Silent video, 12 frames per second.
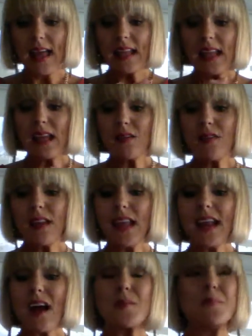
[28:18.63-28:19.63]
And even
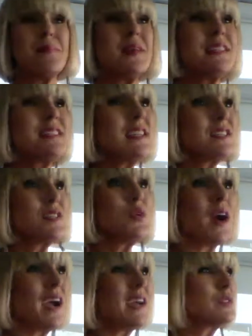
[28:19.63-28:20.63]
in our business,
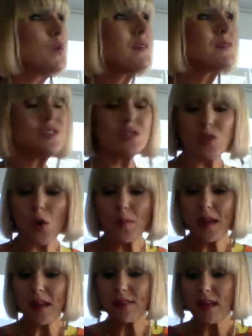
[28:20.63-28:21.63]
you guys, we have so
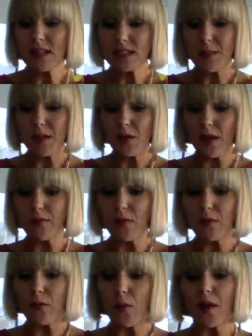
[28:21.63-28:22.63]
many things to be grateful
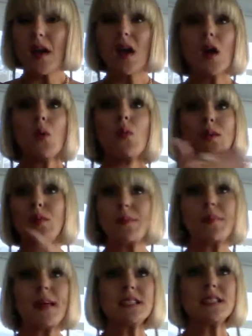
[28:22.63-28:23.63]
for. When we
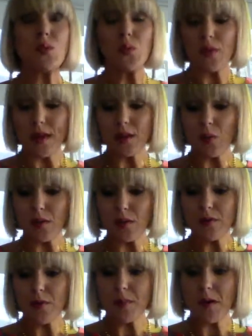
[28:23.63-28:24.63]
place an order
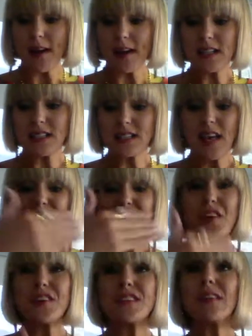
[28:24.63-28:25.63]
for products,
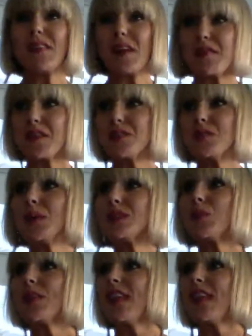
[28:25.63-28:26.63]
they're delivered to us
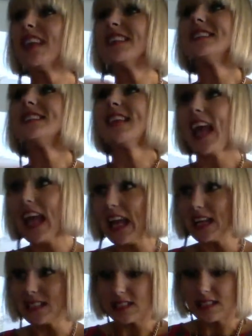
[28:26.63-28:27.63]
within
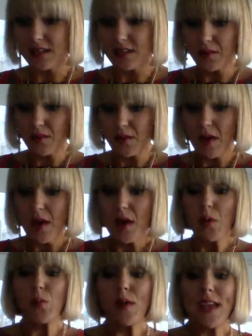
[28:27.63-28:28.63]
days.
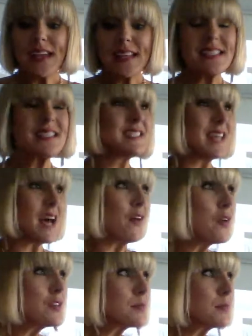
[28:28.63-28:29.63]
We get to
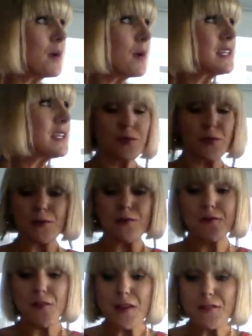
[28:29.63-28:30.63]
sell those products
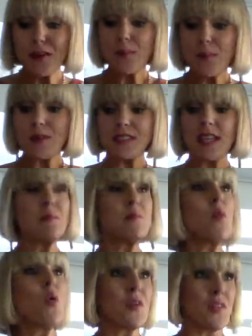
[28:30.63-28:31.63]
for 50%
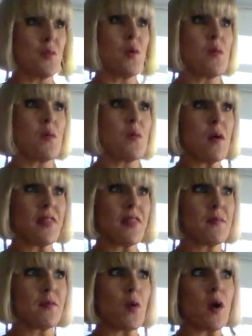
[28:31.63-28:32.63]
more than what we bought
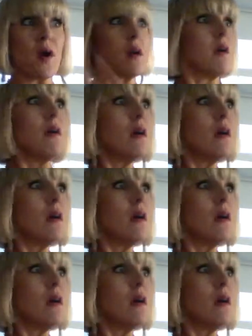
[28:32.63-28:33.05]
them for.